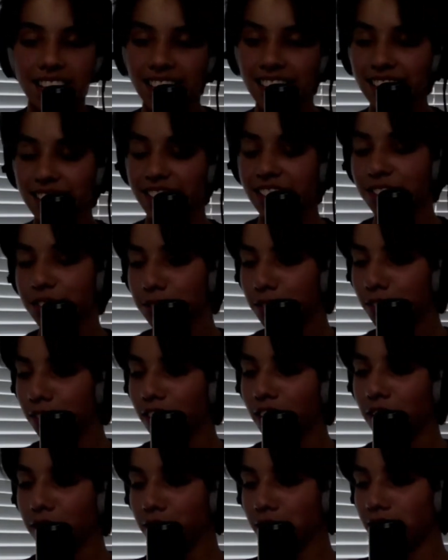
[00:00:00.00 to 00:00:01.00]
it's.
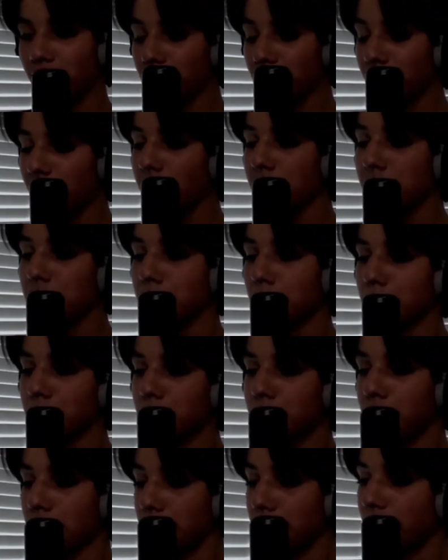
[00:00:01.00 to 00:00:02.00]
I lost my
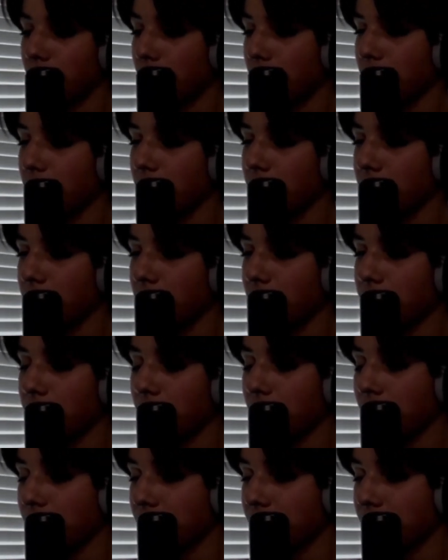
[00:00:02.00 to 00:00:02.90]
train of thought. What was I